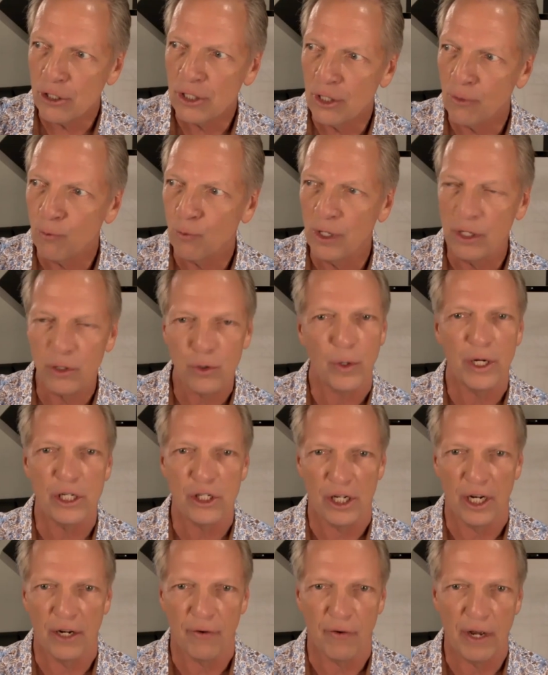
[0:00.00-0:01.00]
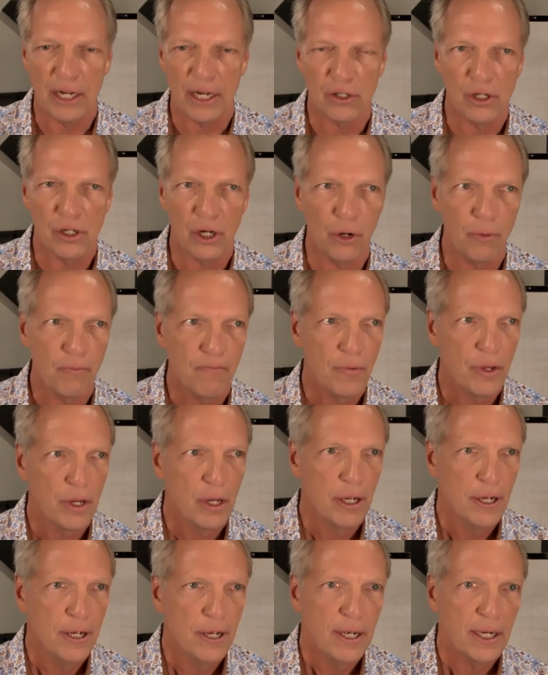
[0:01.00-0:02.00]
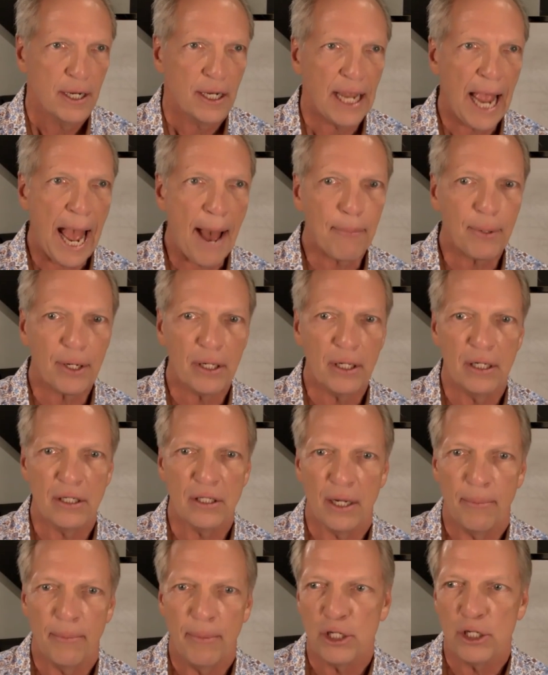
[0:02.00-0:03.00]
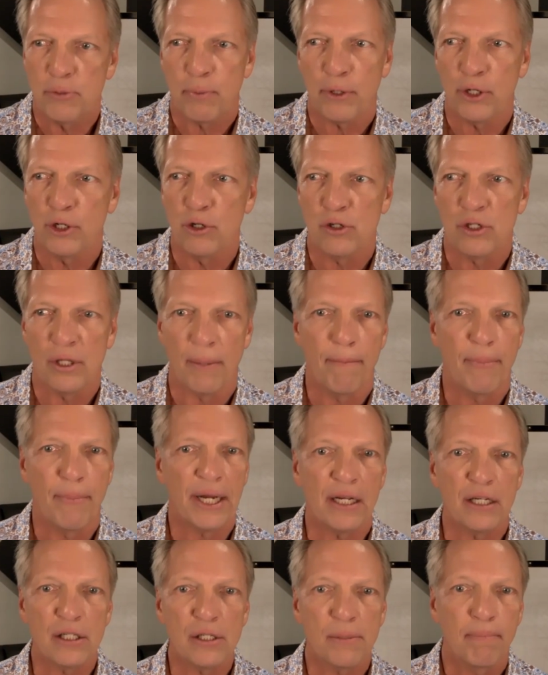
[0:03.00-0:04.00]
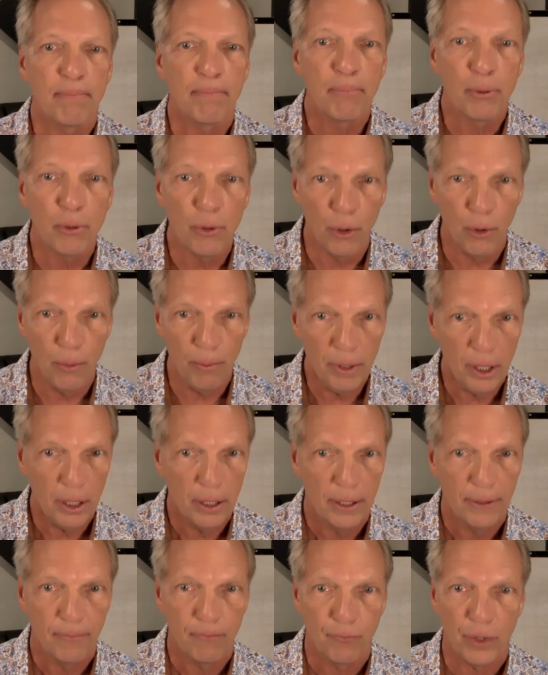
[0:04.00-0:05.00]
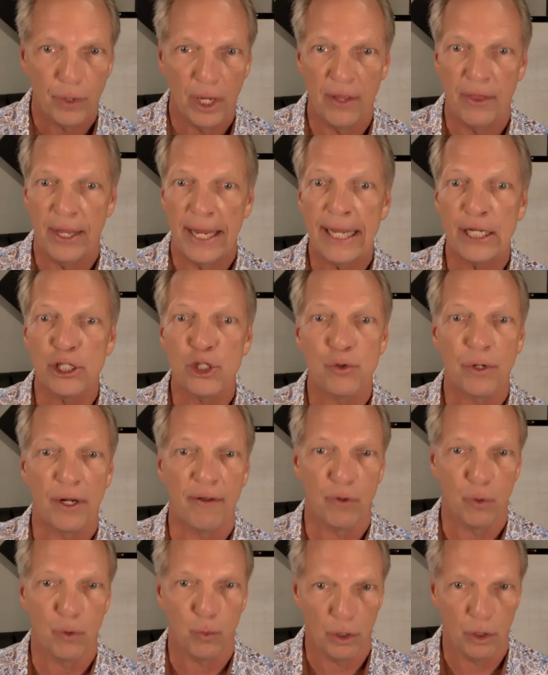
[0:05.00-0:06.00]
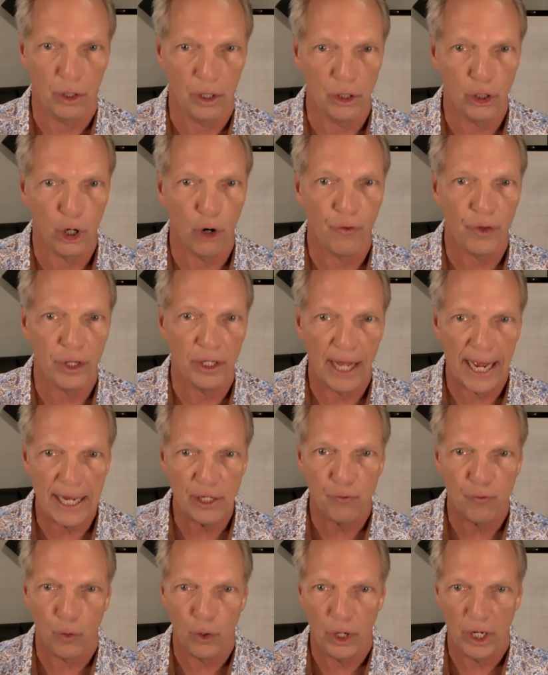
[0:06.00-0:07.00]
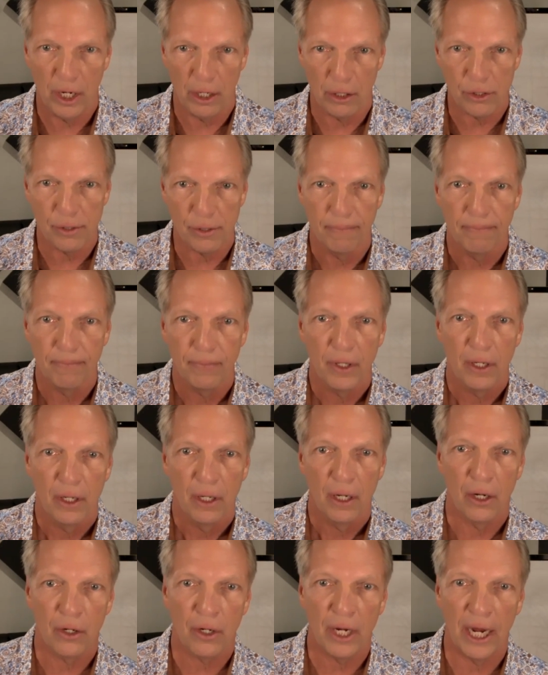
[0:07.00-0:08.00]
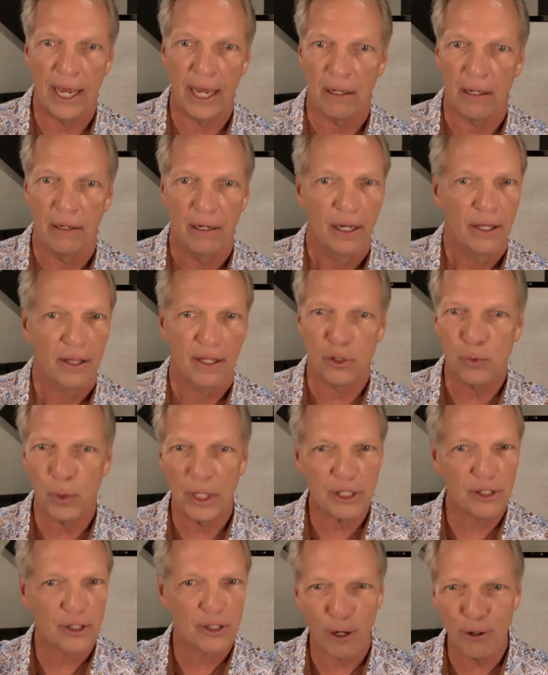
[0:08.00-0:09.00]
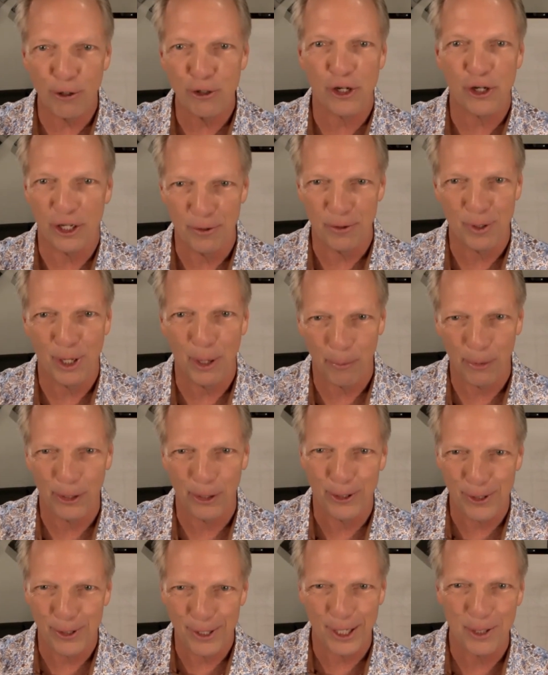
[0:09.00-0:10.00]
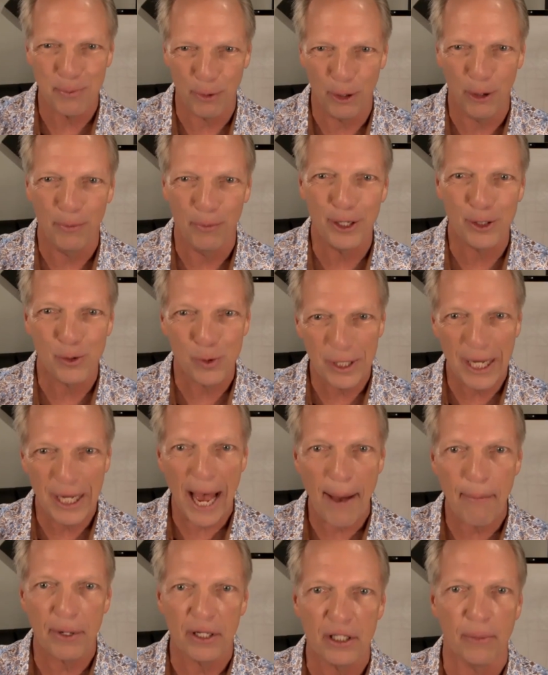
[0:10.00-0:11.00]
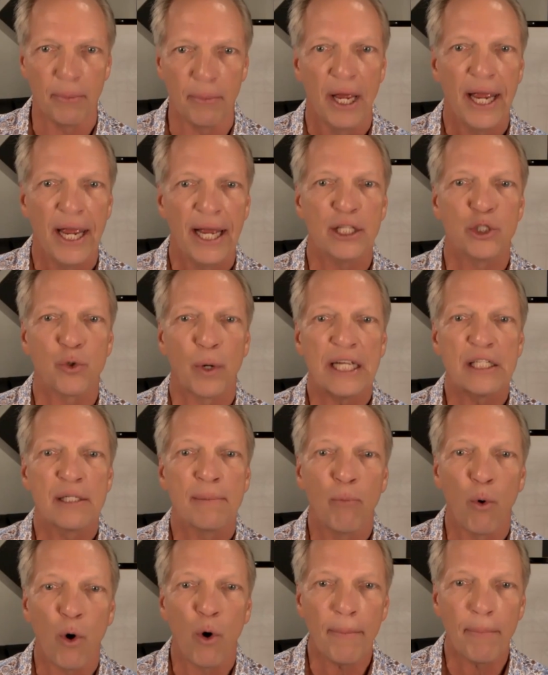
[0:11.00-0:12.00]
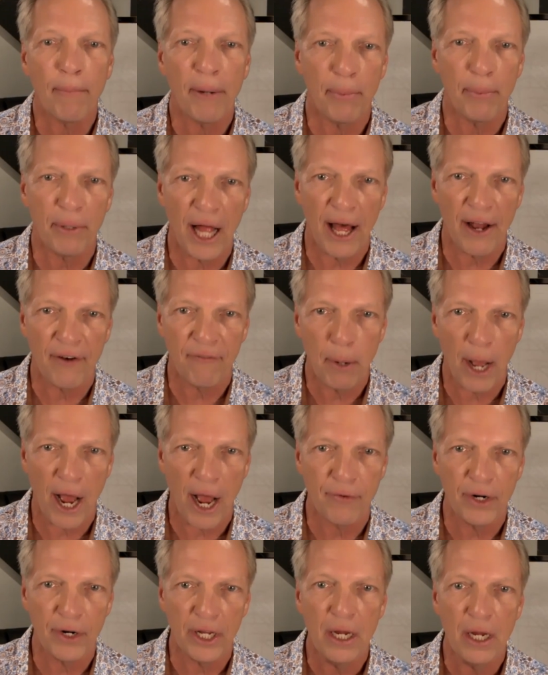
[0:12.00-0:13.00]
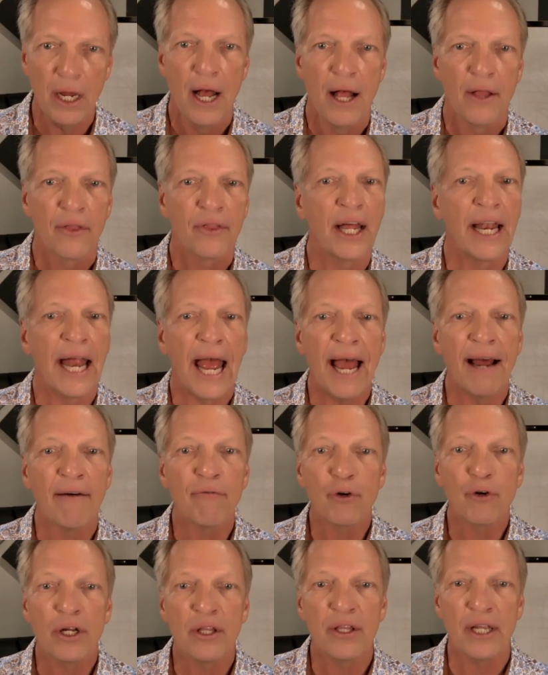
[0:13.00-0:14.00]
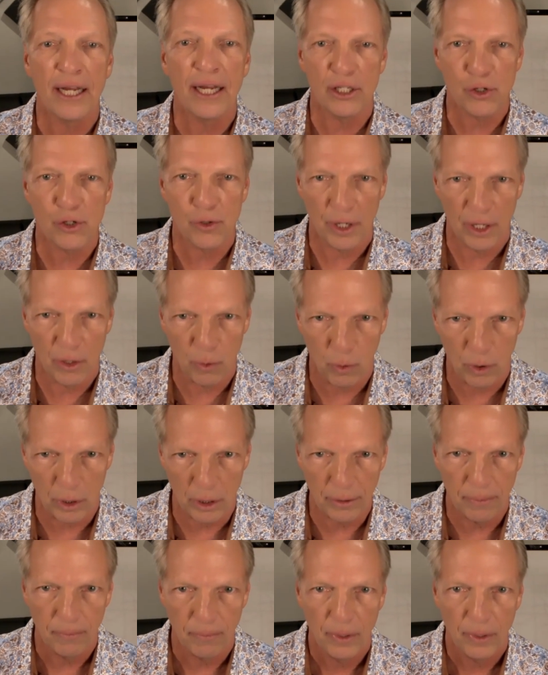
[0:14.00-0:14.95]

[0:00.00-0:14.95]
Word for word: the real question I've got. So capitalism has produced the biggest boom in the history of the world over the last forty years. Okay. This wasn't socialism that produced this boom. This was capitalism. It's raised more people out of poverty than ever in the history of the world.